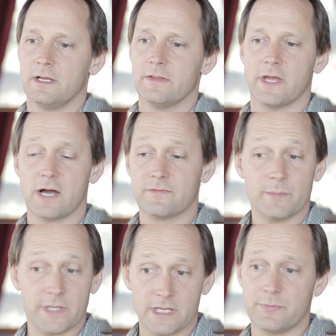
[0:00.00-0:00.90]
They offer
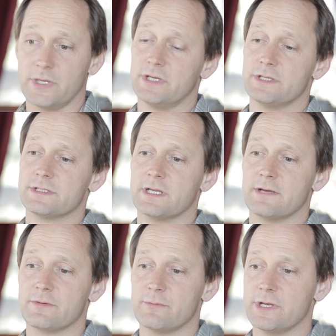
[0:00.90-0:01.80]
many opinions and
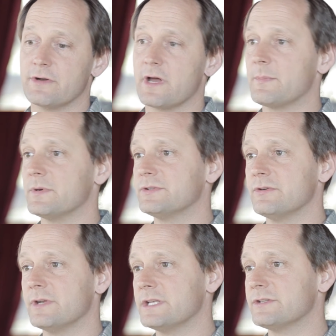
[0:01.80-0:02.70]
give the reader an opportunity